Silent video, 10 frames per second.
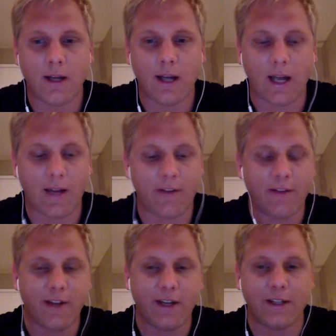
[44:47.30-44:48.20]

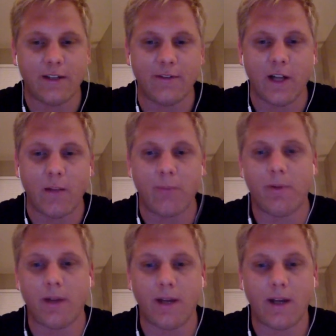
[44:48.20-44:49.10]
I've had to
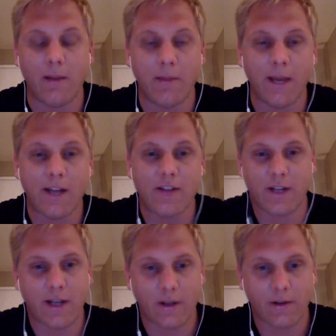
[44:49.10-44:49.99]
develop a
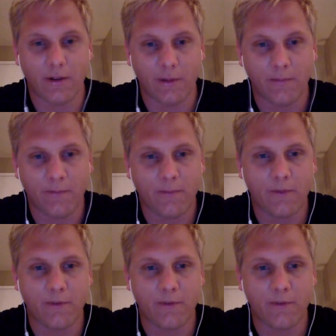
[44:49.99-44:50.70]
matching algorithm